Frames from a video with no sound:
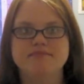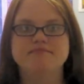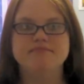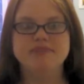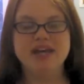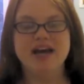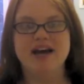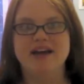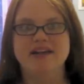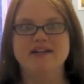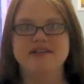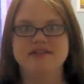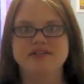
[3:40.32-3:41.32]
yeah,
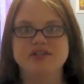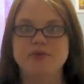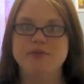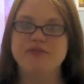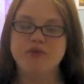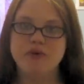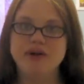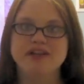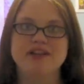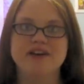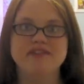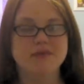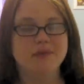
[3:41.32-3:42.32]
and so before I
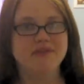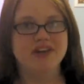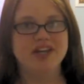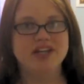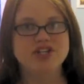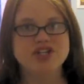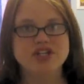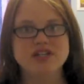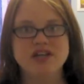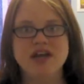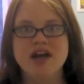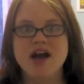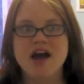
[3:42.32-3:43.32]
left on my vacation,
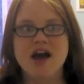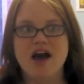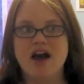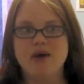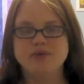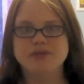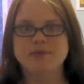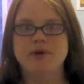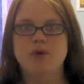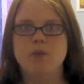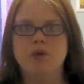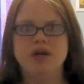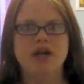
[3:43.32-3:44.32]
I was
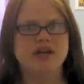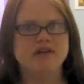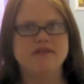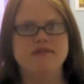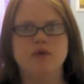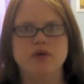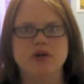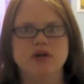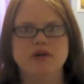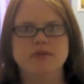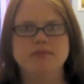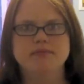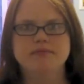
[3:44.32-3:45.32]
about 194
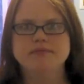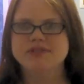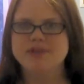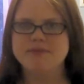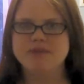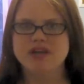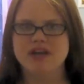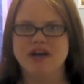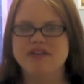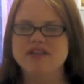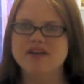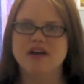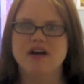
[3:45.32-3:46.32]
something. I
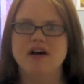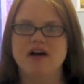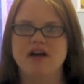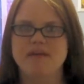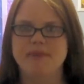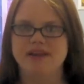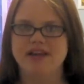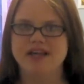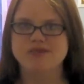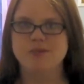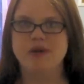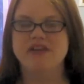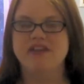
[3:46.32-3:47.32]
think on my last
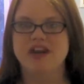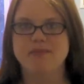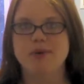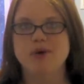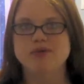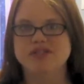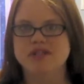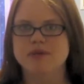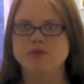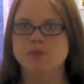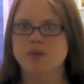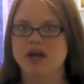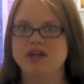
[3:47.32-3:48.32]
weigh-in that I posted, I was
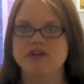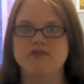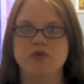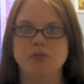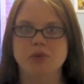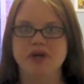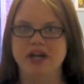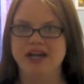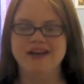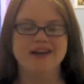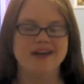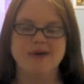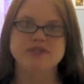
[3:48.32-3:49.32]
194.8,
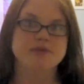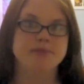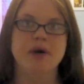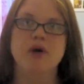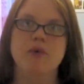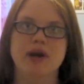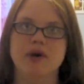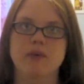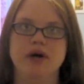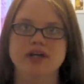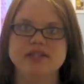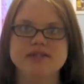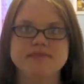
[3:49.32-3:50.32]
and that was about what I
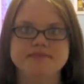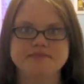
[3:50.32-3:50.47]
was.